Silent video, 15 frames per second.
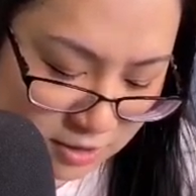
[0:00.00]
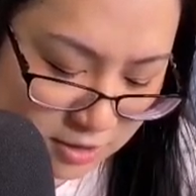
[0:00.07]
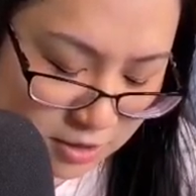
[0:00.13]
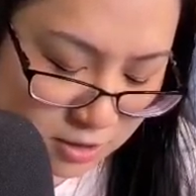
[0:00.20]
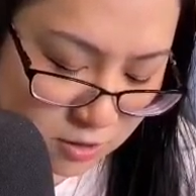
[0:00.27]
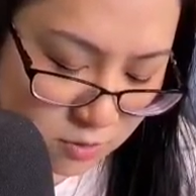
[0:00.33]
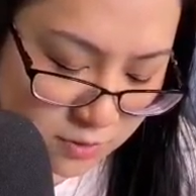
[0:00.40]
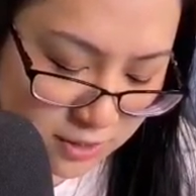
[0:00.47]

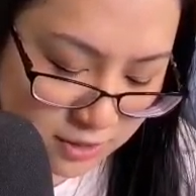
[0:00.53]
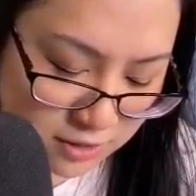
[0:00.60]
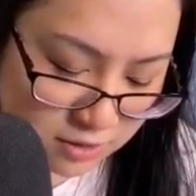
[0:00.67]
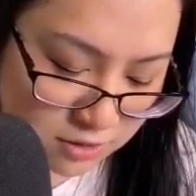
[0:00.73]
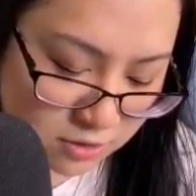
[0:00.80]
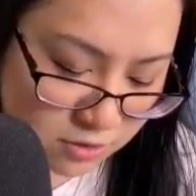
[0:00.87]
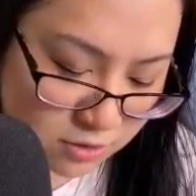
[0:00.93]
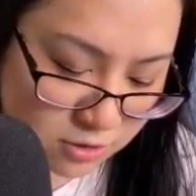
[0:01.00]
quite
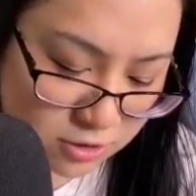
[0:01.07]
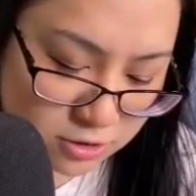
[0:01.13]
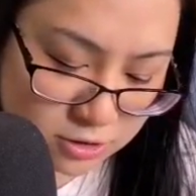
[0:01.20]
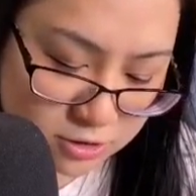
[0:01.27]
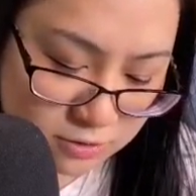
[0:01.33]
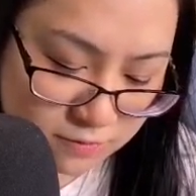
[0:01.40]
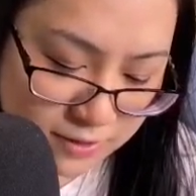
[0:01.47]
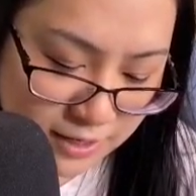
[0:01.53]
large
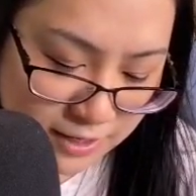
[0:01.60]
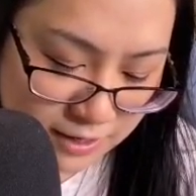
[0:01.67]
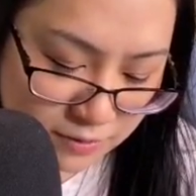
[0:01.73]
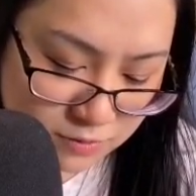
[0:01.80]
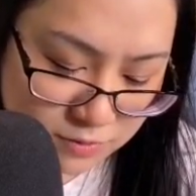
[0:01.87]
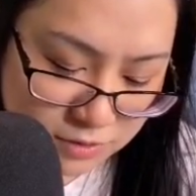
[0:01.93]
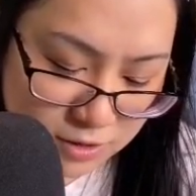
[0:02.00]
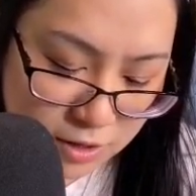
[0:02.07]
to write out,
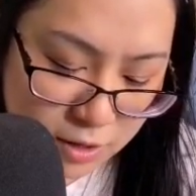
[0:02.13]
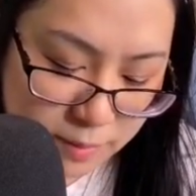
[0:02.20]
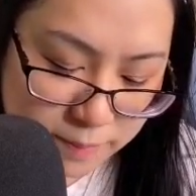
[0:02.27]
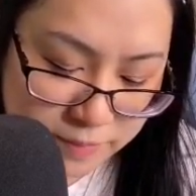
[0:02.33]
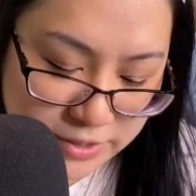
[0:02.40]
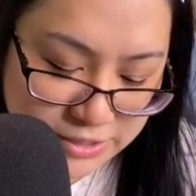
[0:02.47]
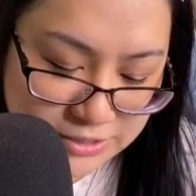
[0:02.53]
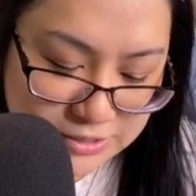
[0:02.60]

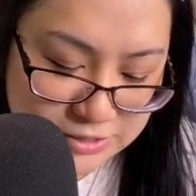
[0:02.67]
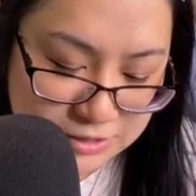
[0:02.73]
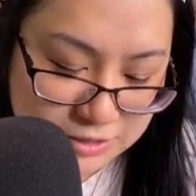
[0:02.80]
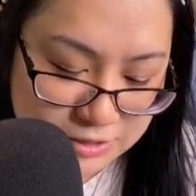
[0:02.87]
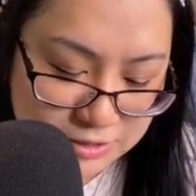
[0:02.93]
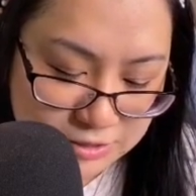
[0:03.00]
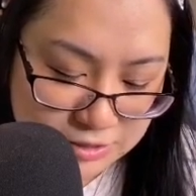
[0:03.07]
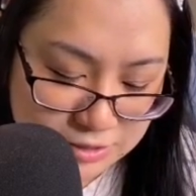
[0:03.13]
but
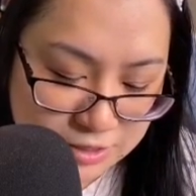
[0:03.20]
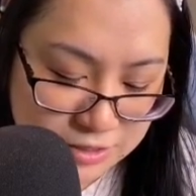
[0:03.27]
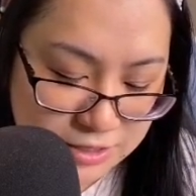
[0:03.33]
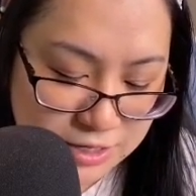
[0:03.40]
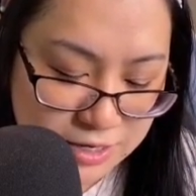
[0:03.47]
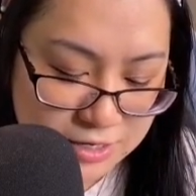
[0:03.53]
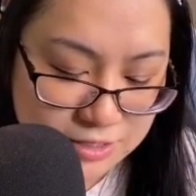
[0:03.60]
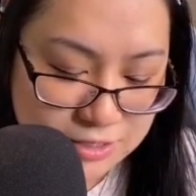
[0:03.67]

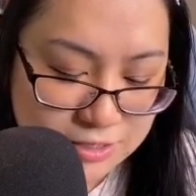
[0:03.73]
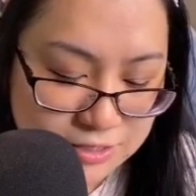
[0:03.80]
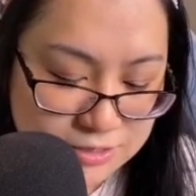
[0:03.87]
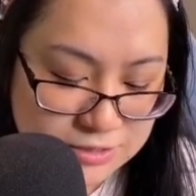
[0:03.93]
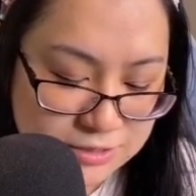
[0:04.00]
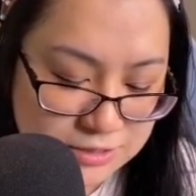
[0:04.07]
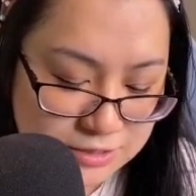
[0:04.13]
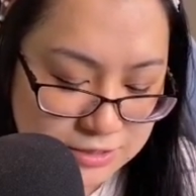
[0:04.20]
again,
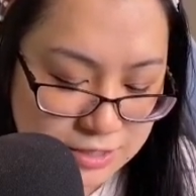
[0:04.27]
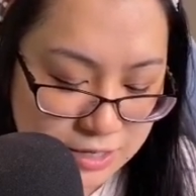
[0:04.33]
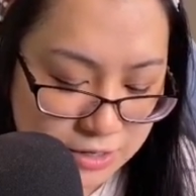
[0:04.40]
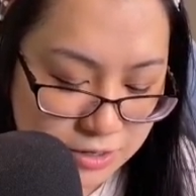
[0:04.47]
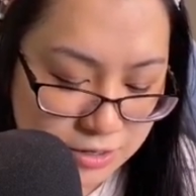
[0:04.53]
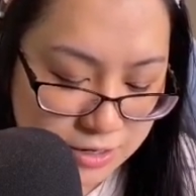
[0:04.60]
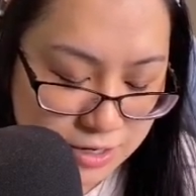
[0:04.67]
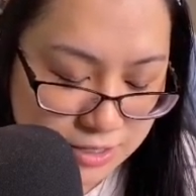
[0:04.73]
since they are
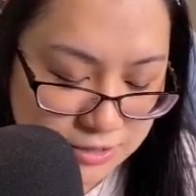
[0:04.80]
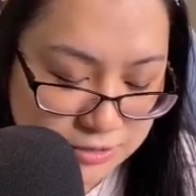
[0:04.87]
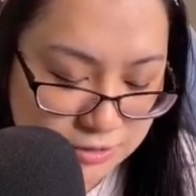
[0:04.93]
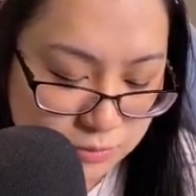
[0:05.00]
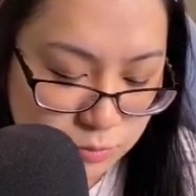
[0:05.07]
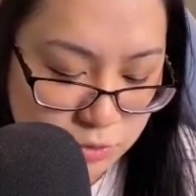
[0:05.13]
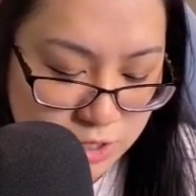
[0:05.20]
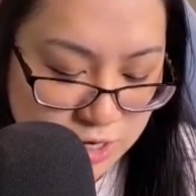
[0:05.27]
nice
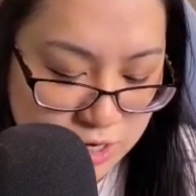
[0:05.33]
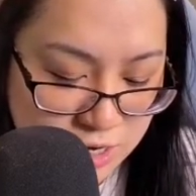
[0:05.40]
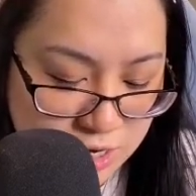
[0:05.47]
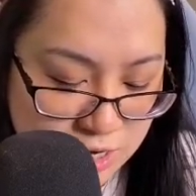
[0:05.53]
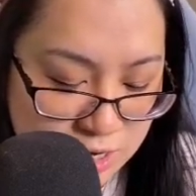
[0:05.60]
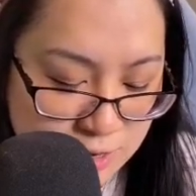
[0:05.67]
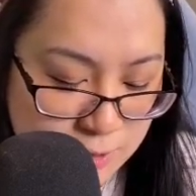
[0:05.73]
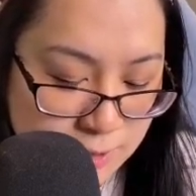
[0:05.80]
and pretty
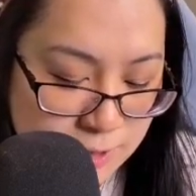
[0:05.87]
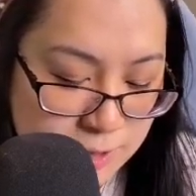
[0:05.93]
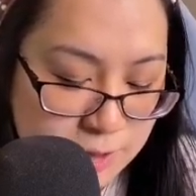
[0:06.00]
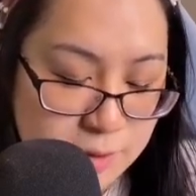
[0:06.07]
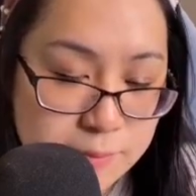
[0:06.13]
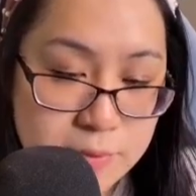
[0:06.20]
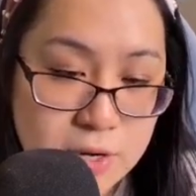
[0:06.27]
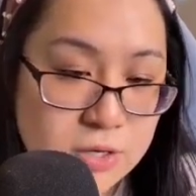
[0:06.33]

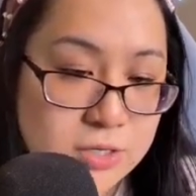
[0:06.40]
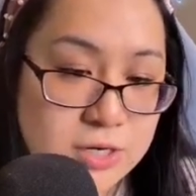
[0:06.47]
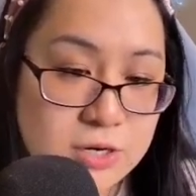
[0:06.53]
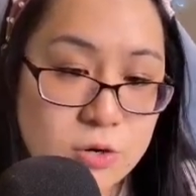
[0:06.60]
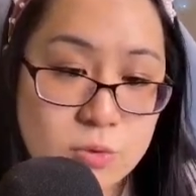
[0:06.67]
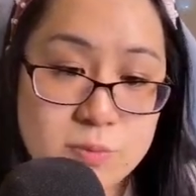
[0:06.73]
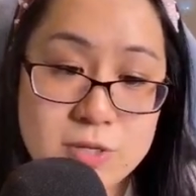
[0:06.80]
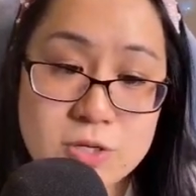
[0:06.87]

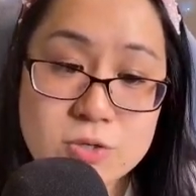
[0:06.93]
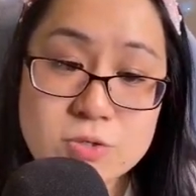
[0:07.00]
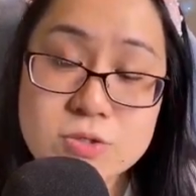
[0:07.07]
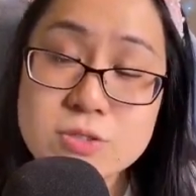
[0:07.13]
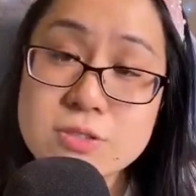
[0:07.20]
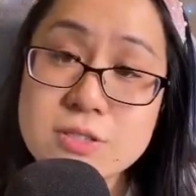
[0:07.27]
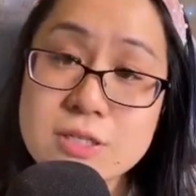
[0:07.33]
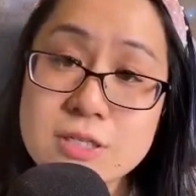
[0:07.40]

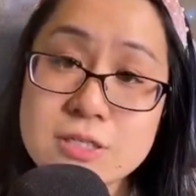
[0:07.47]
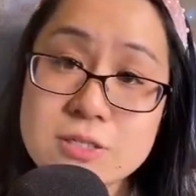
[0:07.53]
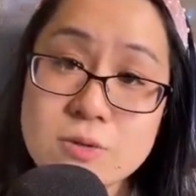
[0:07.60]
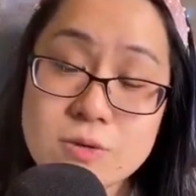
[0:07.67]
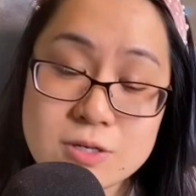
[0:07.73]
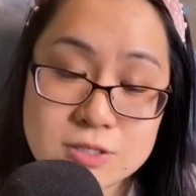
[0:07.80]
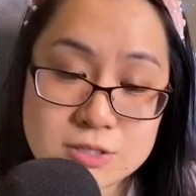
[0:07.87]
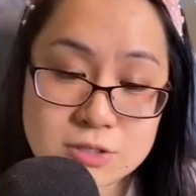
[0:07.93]
polynomials, it's
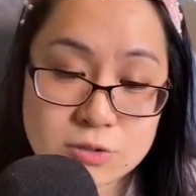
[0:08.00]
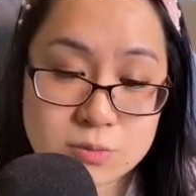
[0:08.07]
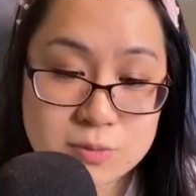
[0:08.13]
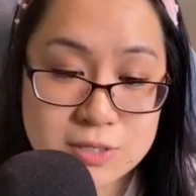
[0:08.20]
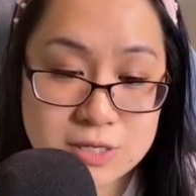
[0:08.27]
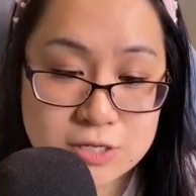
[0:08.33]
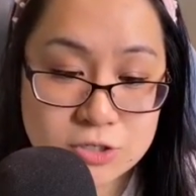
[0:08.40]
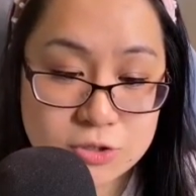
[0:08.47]
going to still
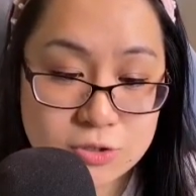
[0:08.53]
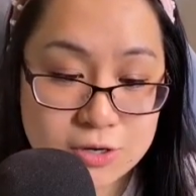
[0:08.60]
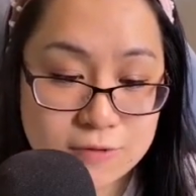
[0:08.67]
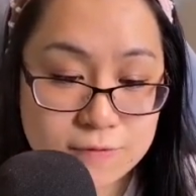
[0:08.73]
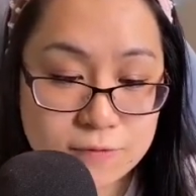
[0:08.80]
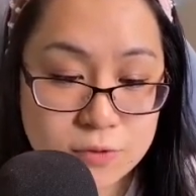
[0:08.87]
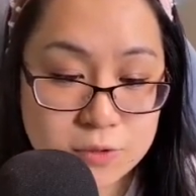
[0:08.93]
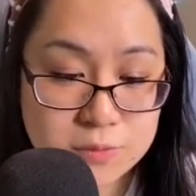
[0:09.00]
be
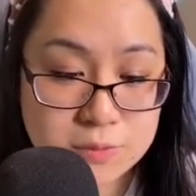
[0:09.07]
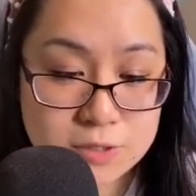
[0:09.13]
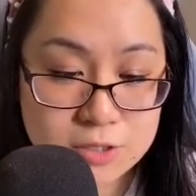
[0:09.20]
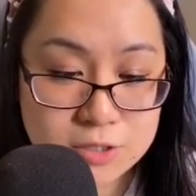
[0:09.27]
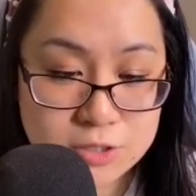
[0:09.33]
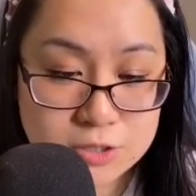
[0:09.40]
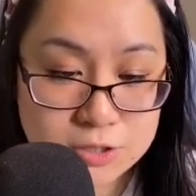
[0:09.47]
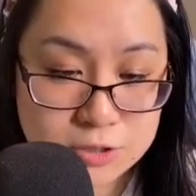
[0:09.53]

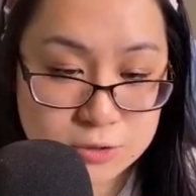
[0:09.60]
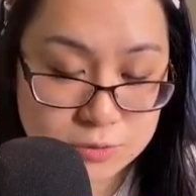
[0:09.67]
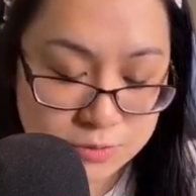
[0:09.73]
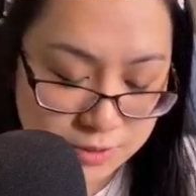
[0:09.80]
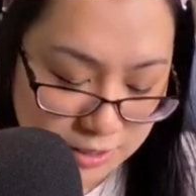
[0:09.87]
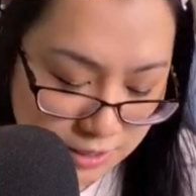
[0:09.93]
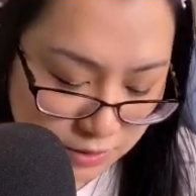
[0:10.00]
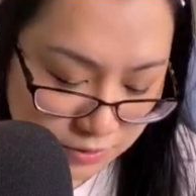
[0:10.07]
straightforward to
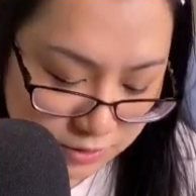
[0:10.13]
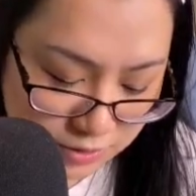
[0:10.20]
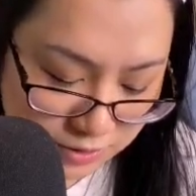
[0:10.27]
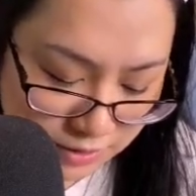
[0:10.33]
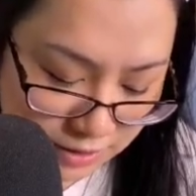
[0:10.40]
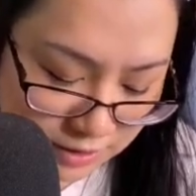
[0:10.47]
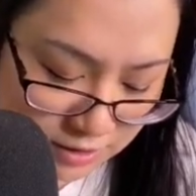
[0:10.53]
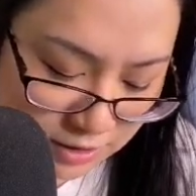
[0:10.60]

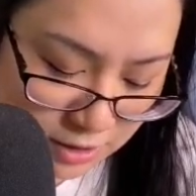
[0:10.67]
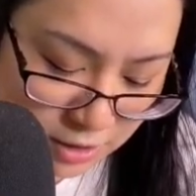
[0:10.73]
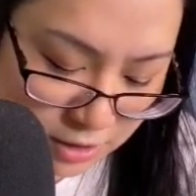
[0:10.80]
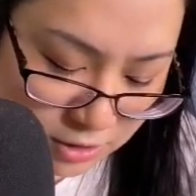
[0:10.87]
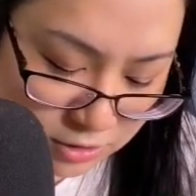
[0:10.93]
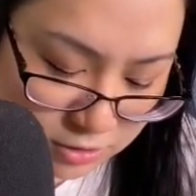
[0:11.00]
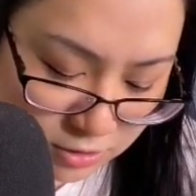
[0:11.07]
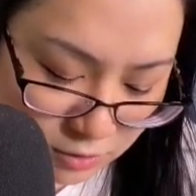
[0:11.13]
calculate.
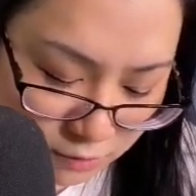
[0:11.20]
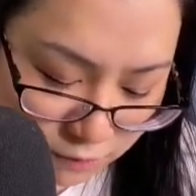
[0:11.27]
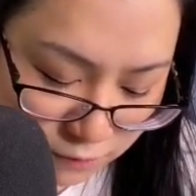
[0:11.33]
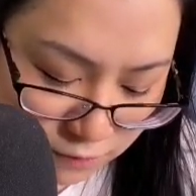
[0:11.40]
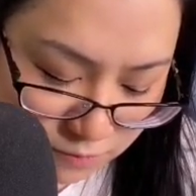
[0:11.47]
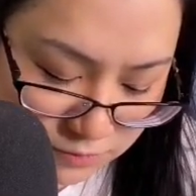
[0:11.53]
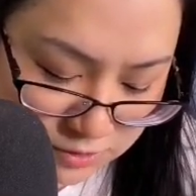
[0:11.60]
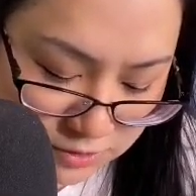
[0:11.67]
So
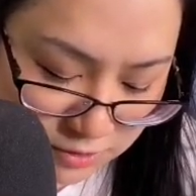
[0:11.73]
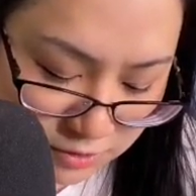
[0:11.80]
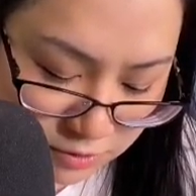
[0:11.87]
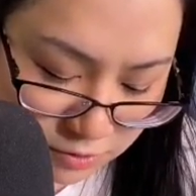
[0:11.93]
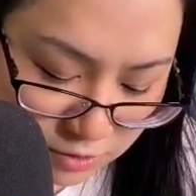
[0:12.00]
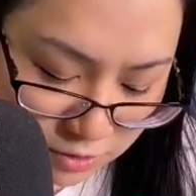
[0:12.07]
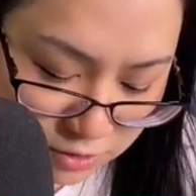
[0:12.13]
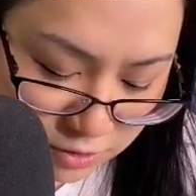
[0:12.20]
from 0
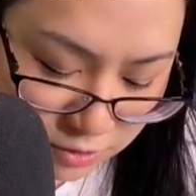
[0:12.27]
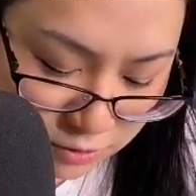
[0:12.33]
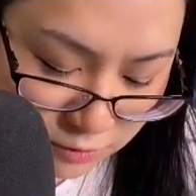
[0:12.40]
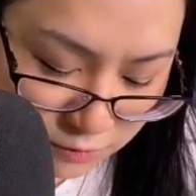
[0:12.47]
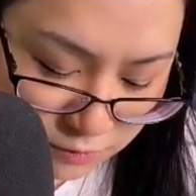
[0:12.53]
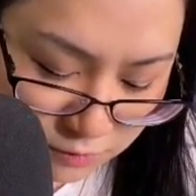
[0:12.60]
to 2,